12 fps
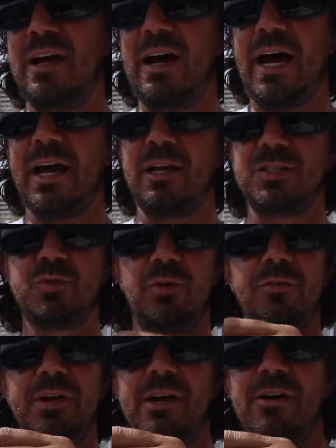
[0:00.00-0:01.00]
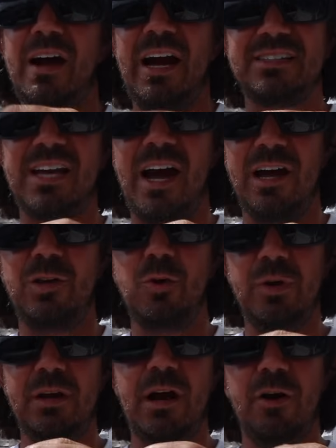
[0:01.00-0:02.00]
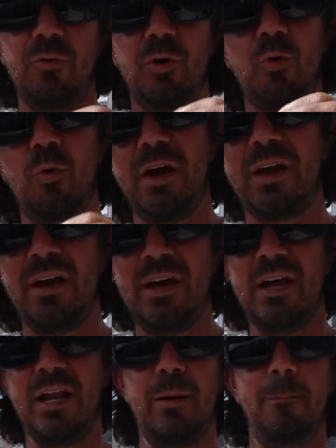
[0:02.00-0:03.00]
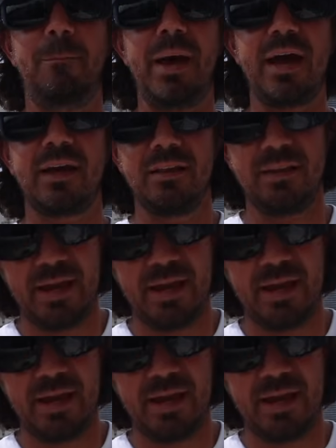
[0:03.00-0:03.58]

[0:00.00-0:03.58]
I got a swivel here, I tie a uni knot real quick, and I'm back in the